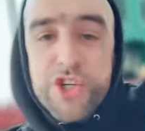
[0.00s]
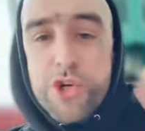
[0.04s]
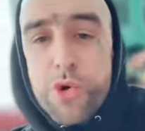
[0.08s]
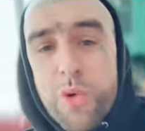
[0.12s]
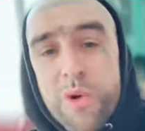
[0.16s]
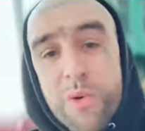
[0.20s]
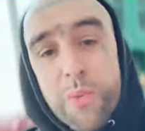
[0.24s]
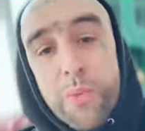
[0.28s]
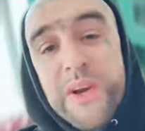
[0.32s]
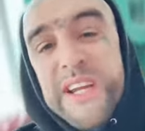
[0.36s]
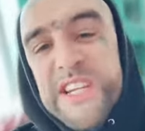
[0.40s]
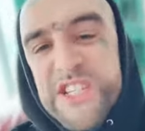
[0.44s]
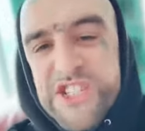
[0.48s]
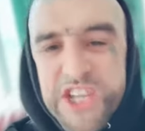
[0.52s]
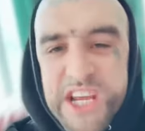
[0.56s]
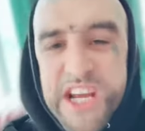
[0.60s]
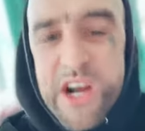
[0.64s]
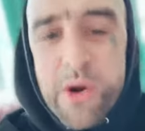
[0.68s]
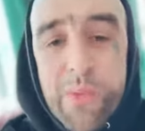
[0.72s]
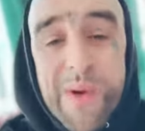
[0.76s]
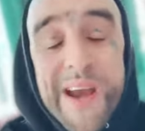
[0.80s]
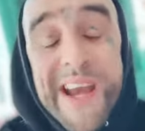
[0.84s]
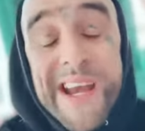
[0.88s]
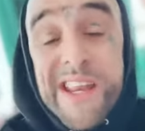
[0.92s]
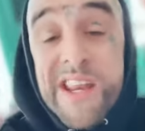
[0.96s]
You are
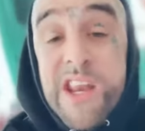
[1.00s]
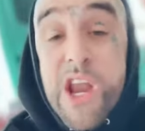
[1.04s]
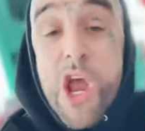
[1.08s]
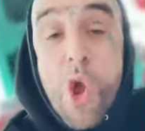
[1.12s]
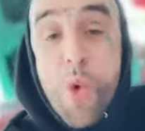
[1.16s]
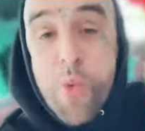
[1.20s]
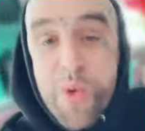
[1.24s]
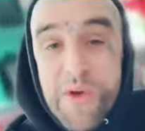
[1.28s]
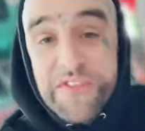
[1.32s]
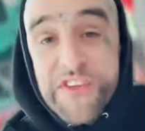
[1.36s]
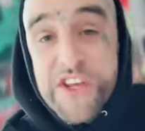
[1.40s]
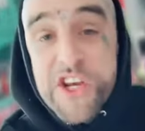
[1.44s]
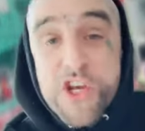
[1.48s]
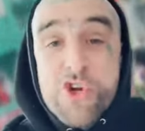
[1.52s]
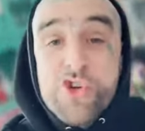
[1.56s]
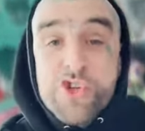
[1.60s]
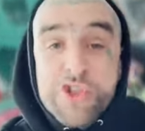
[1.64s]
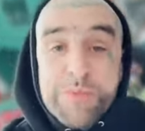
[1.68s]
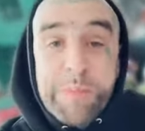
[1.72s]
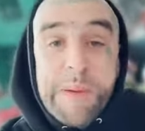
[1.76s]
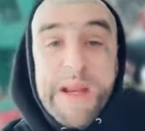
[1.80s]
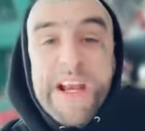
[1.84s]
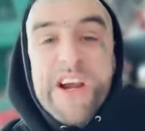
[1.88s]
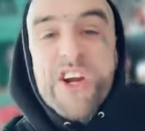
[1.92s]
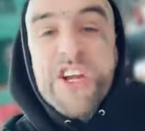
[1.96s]
regenerated with a new
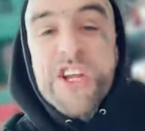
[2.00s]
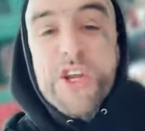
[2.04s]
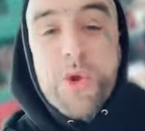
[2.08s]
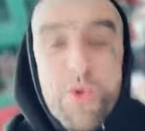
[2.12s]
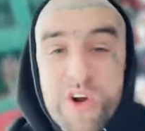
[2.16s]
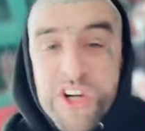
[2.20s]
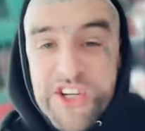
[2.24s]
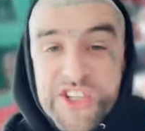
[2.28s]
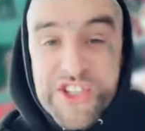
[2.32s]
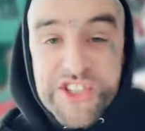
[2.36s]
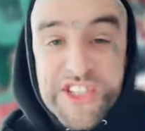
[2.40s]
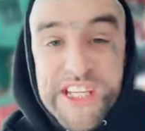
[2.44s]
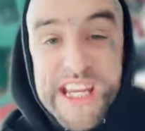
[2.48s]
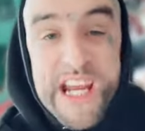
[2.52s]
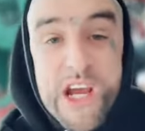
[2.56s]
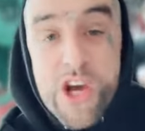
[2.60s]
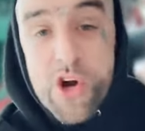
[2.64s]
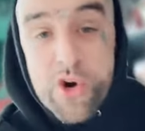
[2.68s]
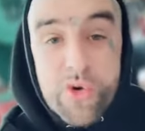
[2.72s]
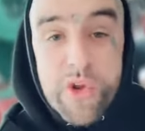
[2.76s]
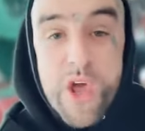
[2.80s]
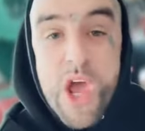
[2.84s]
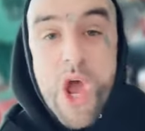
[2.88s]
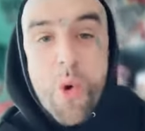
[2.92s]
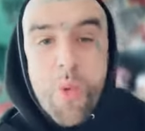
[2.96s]
spirit. You are
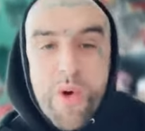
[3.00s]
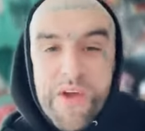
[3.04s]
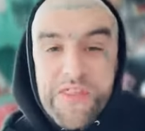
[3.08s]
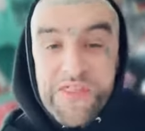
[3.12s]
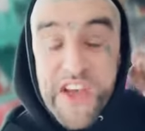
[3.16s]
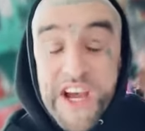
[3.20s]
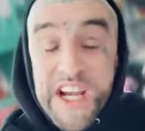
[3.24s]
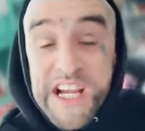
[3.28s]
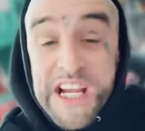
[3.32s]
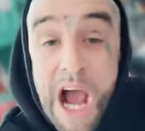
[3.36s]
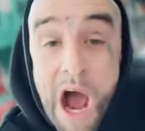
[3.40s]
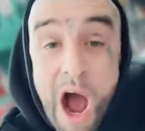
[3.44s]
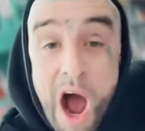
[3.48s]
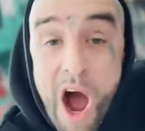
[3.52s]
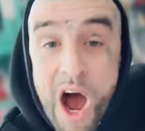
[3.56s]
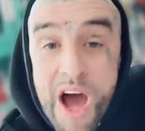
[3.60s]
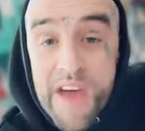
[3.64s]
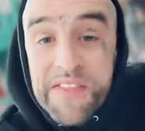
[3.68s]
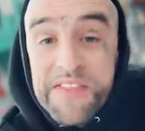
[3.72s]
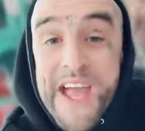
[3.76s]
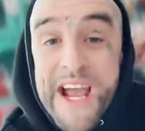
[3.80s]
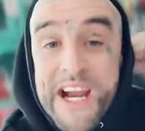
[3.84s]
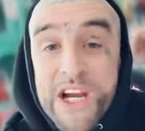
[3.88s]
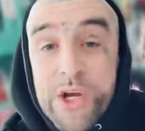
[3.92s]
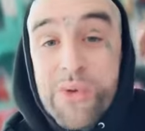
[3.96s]
sealed with the
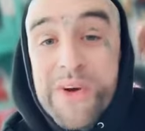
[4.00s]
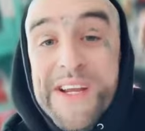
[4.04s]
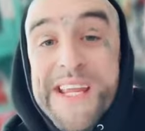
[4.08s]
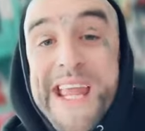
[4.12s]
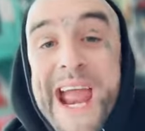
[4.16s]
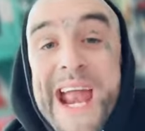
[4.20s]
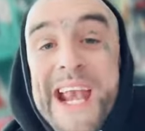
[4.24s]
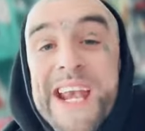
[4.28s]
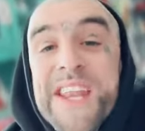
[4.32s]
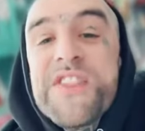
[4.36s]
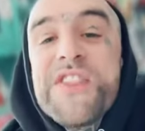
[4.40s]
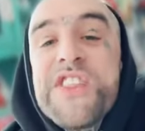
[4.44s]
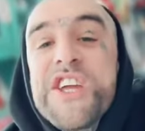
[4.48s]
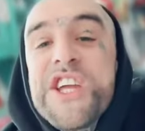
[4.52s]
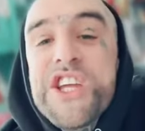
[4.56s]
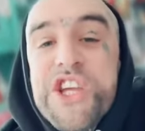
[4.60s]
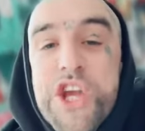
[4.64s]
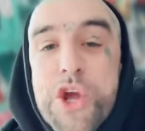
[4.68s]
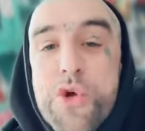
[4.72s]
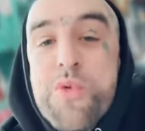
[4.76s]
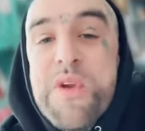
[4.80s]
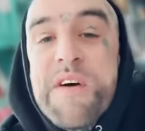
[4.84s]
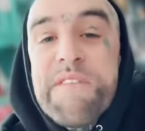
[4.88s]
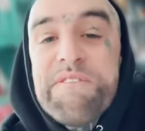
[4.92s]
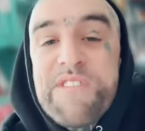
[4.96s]
God that created the
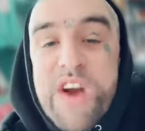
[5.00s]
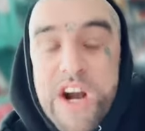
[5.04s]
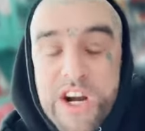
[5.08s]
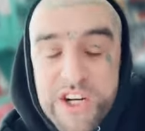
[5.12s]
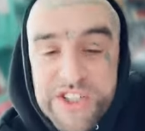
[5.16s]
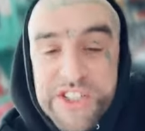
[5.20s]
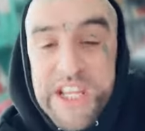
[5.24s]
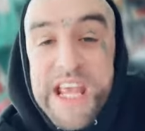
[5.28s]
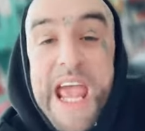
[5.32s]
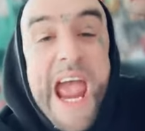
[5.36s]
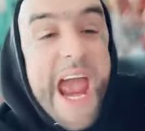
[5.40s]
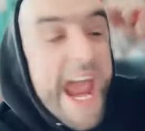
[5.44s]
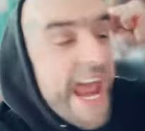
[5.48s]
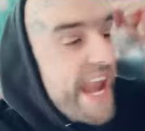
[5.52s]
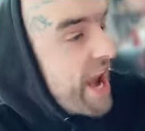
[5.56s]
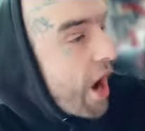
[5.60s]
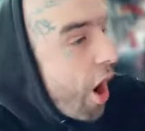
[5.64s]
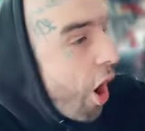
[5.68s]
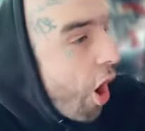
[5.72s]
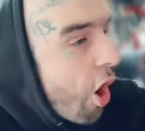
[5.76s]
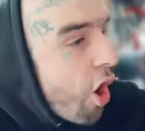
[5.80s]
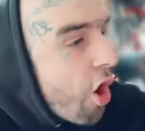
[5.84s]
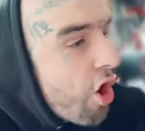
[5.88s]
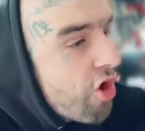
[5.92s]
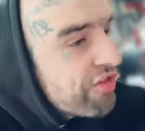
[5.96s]
universe
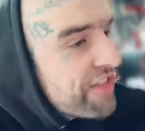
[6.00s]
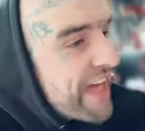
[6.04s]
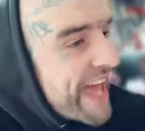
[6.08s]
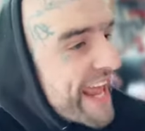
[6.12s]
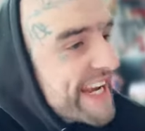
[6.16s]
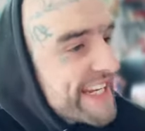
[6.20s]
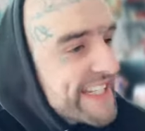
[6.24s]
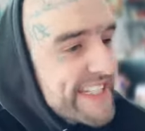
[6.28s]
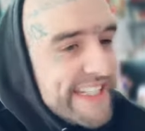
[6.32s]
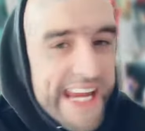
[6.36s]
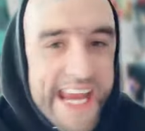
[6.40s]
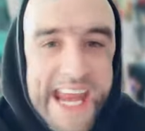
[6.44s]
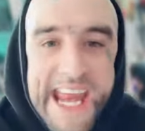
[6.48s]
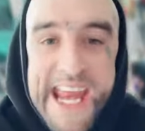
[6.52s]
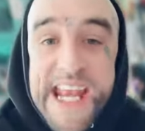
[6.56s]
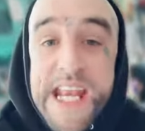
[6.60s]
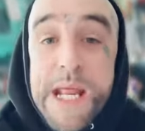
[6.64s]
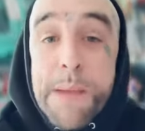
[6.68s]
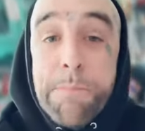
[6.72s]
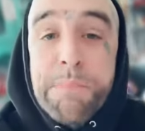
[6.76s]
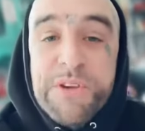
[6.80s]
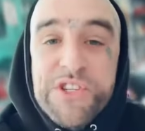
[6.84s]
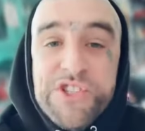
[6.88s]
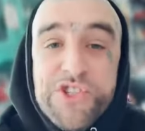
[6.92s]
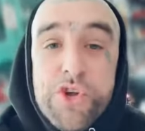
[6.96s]
and all that is in
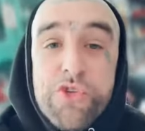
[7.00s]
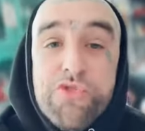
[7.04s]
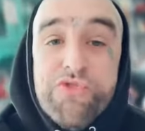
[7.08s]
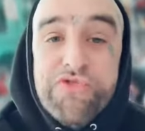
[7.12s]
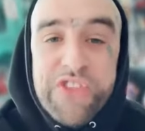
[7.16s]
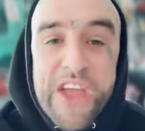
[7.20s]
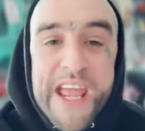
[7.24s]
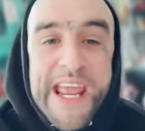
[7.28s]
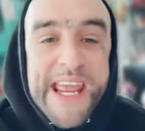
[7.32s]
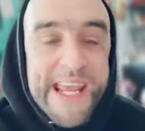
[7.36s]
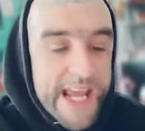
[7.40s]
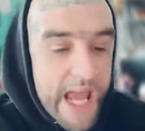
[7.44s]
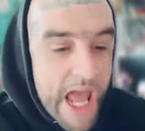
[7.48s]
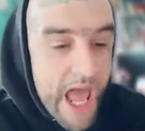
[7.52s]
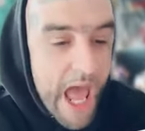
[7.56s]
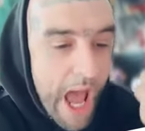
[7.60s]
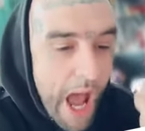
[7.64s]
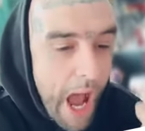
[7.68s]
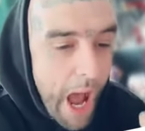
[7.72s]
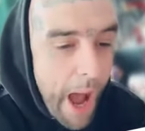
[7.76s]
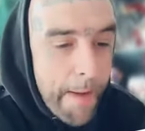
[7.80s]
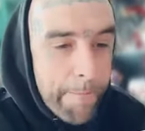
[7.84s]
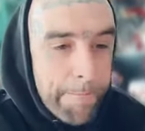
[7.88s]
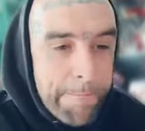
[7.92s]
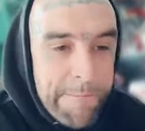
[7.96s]
it. But you think
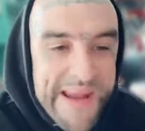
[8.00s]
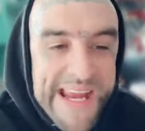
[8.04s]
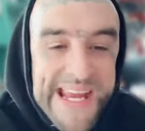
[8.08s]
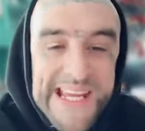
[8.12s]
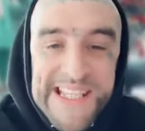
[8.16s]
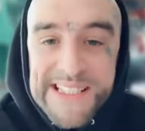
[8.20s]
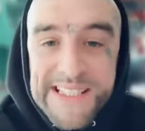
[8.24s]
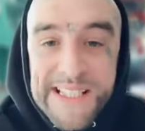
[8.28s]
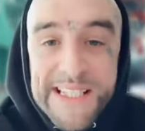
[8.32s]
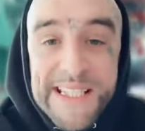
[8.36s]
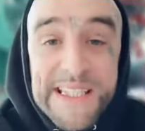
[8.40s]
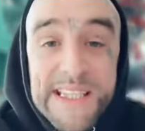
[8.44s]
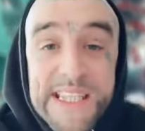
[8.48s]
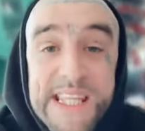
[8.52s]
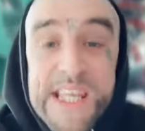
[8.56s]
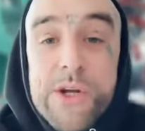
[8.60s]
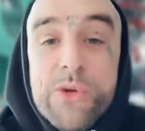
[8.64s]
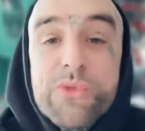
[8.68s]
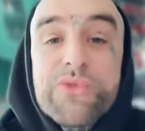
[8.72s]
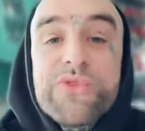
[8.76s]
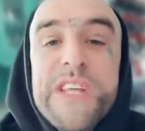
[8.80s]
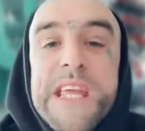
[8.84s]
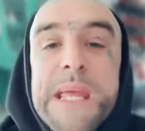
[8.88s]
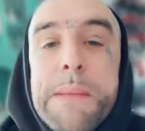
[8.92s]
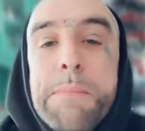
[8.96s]
a measly
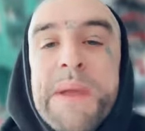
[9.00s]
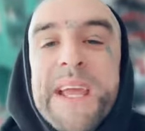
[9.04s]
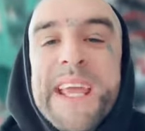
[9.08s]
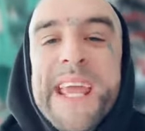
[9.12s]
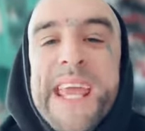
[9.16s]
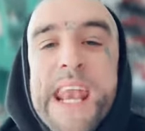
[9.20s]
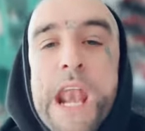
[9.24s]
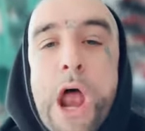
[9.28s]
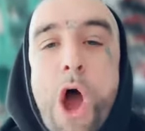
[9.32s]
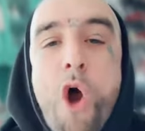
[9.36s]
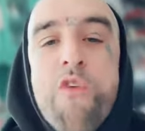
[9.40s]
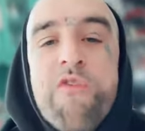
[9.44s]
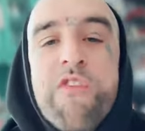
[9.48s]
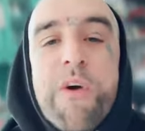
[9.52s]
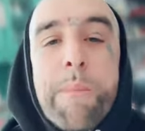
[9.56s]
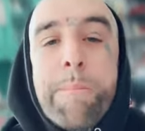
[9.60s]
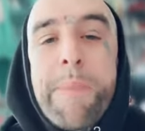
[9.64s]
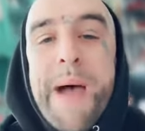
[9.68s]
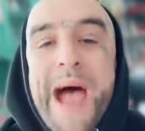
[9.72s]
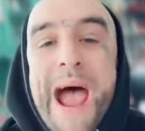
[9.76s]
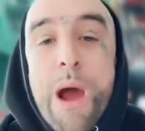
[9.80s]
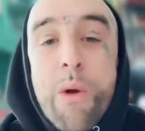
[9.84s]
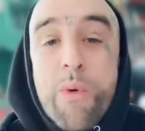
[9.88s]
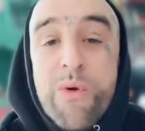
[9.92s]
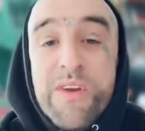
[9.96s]
little demon can
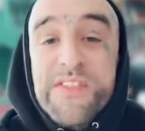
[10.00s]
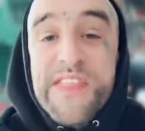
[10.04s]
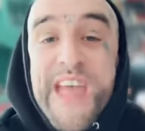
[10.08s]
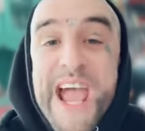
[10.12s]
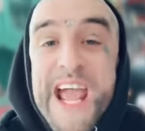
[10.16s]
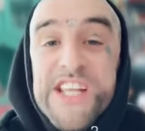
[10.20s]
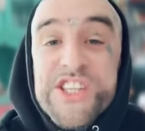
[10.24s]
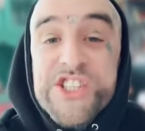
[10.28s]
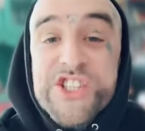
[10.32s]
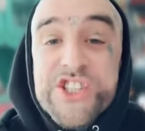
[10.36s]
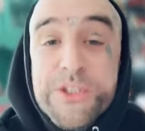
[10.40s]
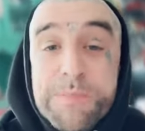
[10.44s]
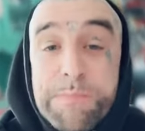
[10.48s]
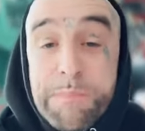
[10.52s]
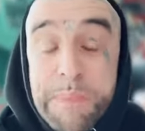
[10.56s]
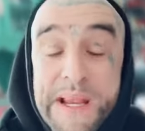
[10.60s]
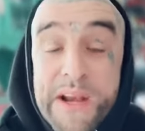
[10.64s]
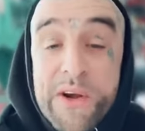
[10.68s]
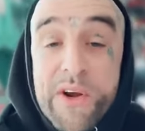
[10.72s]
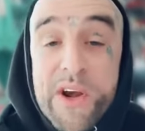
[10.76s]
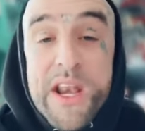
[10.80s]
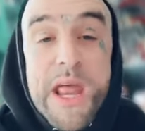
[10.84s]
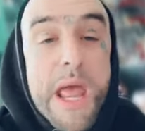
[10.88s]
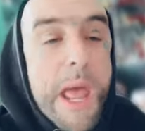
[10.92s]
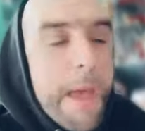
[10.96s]
overpower that
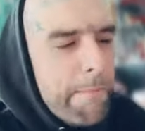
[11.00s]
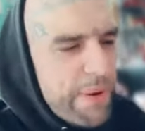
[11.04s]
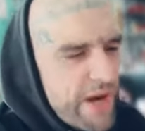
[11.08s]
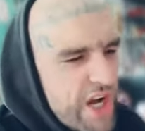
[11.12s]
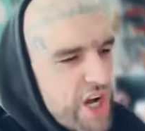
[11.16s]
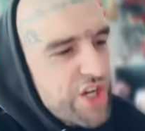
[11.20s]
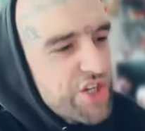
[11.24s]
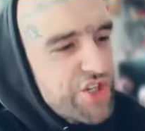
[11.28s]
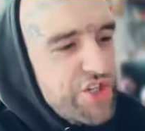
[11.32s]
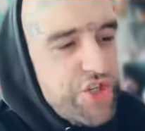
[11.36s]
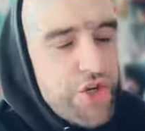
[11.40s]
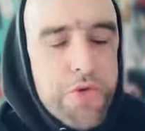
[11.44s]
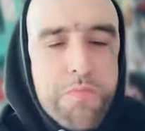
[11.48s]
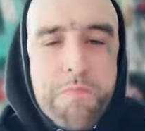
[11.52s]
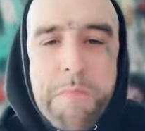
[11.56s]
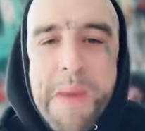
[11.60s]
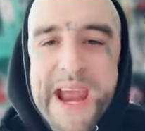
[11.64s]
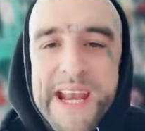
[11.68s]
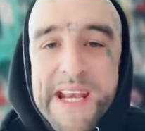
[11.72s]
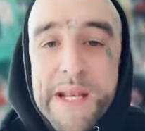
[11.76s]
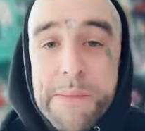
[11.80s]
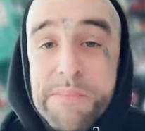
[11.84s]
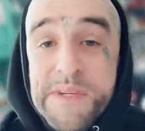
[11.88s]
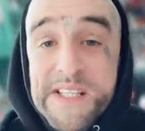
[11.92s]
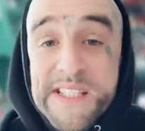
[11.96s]
spirit because you
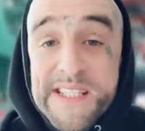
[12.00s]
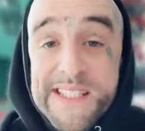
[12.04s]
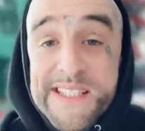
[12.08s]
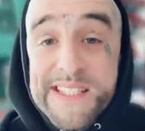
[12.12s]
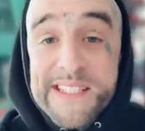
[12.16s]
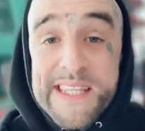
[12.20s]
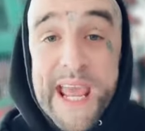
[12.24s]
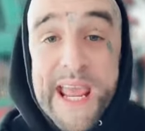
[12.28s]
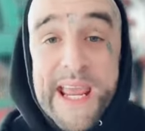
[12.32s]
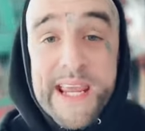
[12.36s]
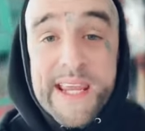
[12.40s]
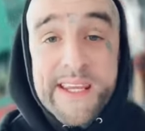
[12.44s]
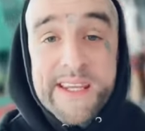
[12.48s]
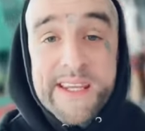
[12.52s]
made a mistake.